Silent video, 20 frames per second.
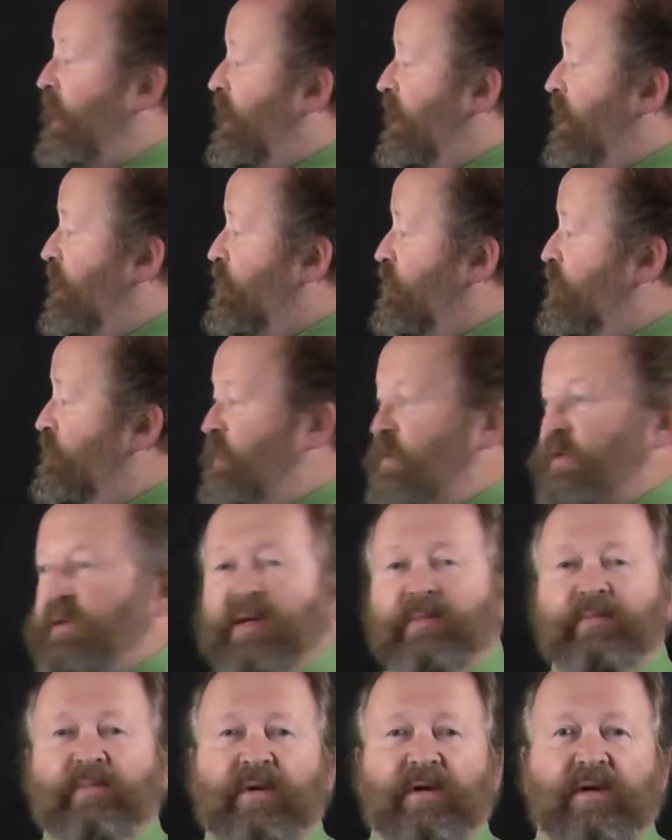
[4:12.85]
It could be the
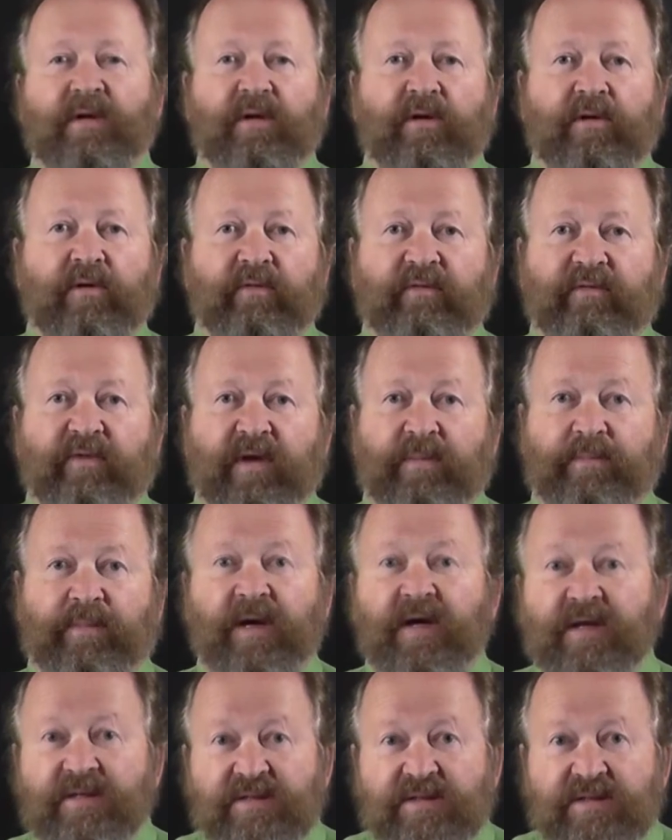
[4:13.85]
number of a
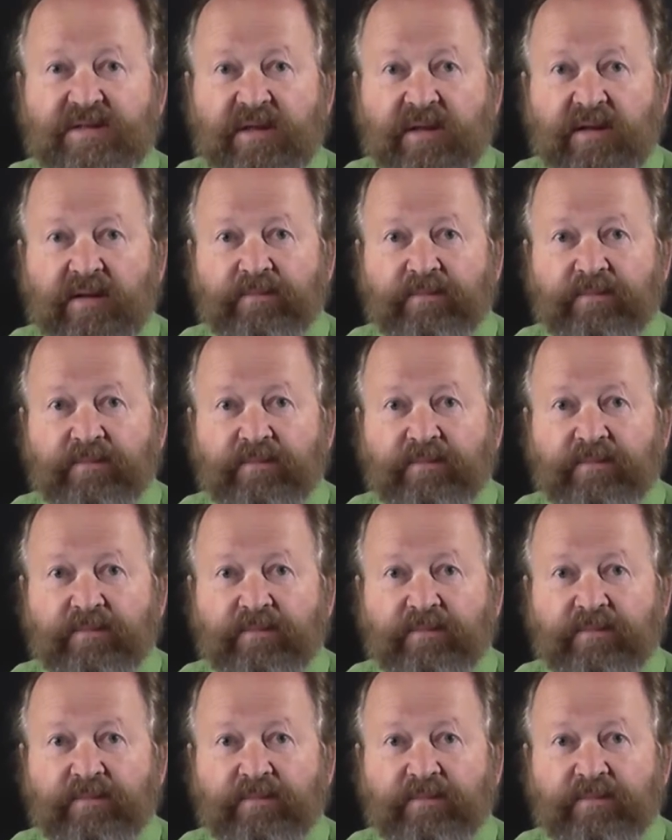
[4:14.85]
bus.